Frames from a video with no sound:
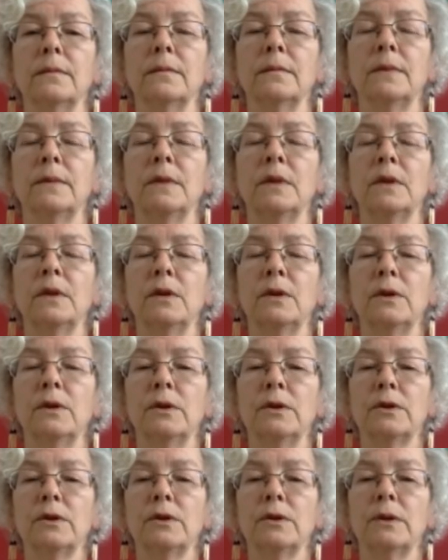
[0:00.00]
and the
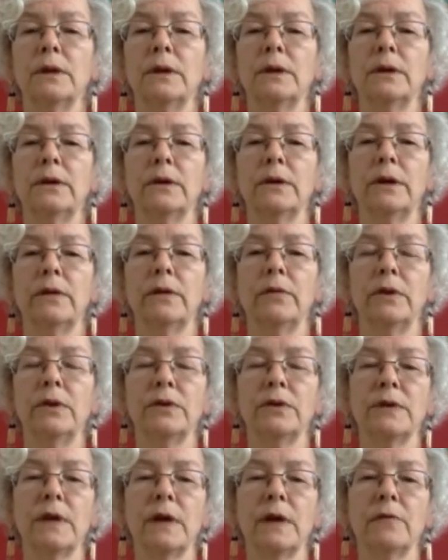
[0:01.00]
nurturing you're giving
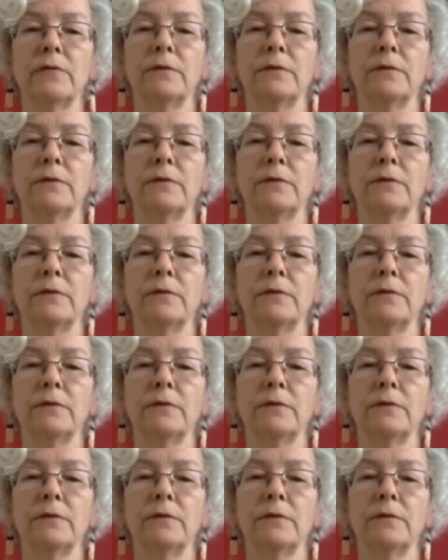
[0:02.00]
yourself.